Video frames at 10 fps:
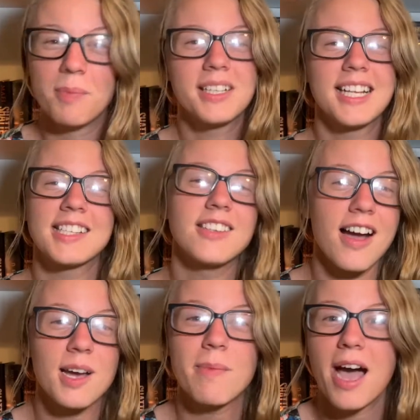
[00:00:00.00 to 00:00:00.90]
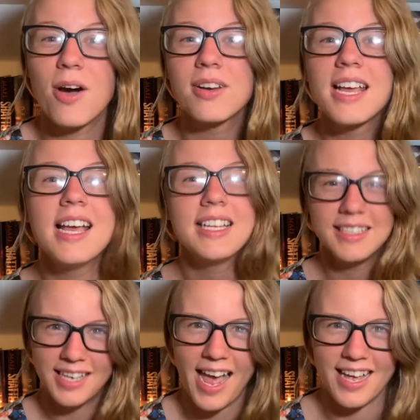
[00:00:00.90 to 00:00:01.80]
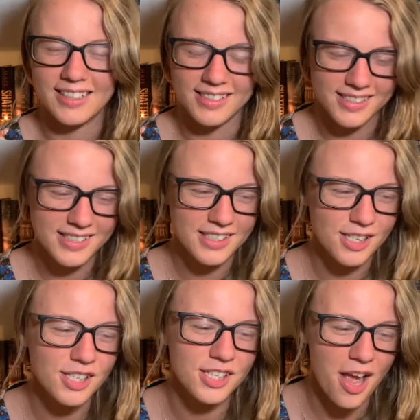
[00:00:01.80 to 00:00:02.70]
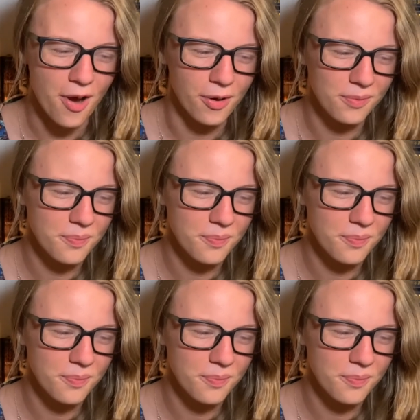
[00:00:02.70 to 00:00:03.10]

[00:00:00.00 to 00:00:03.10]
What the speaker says: But let's talk about Des. So,